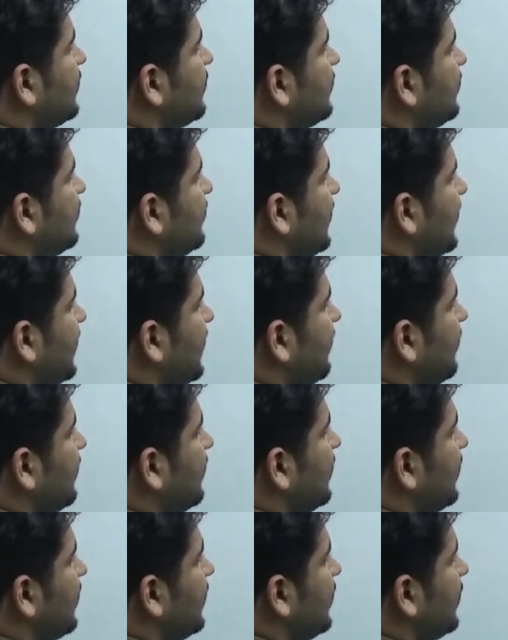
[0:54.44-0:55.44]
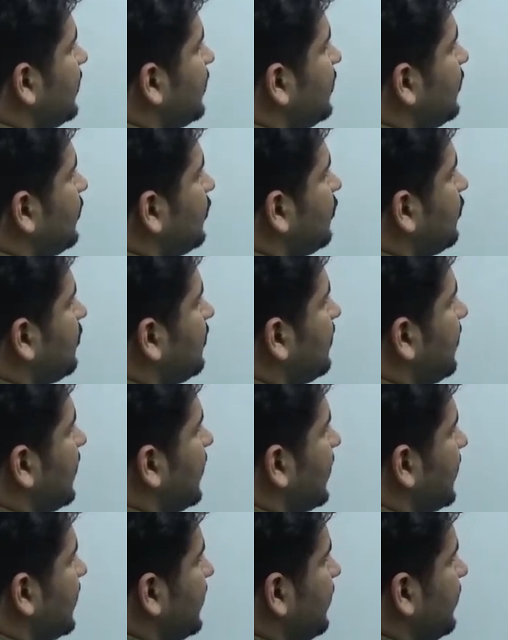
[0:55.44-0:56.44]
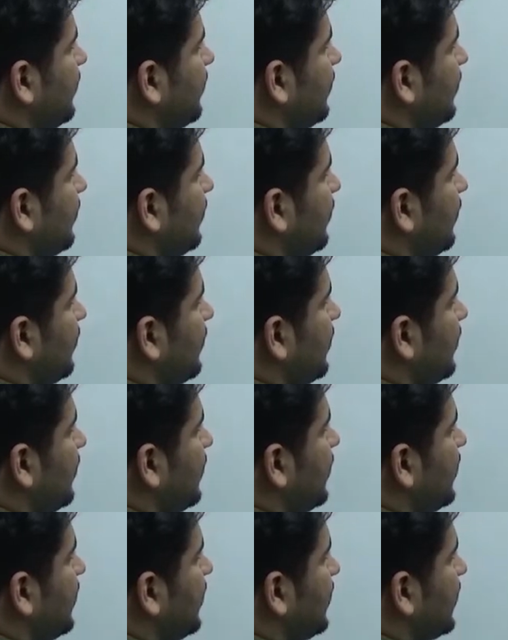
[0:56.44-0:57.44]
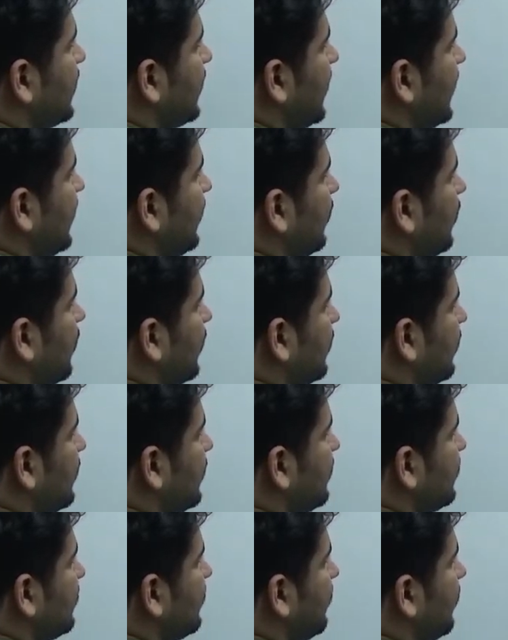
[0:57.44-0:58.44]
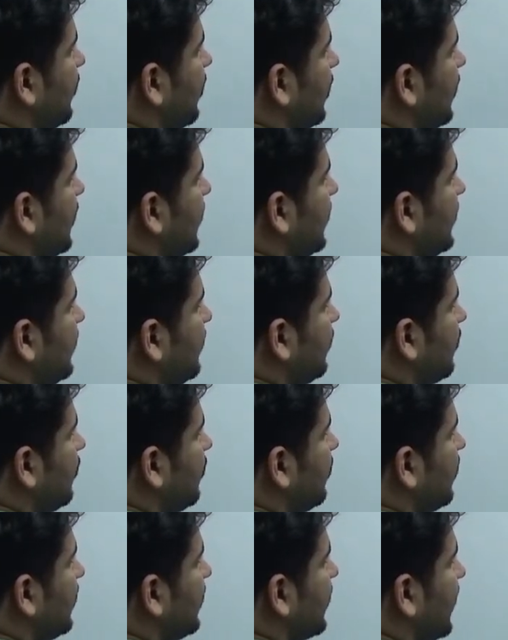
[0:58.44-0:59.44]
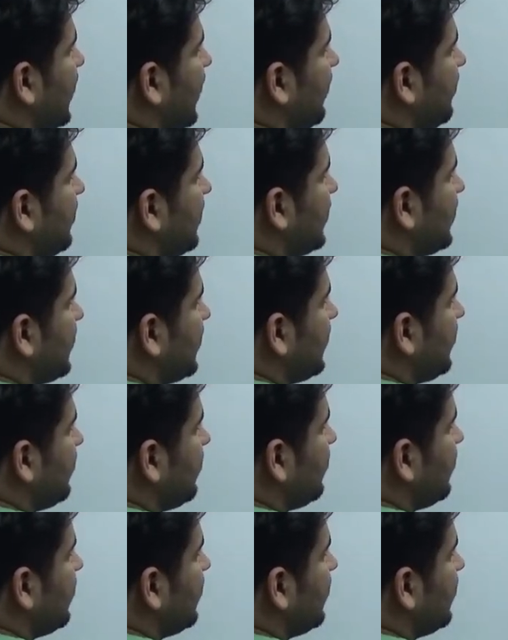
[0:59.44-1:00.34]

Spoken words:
j 2 pi k naught small n over capital N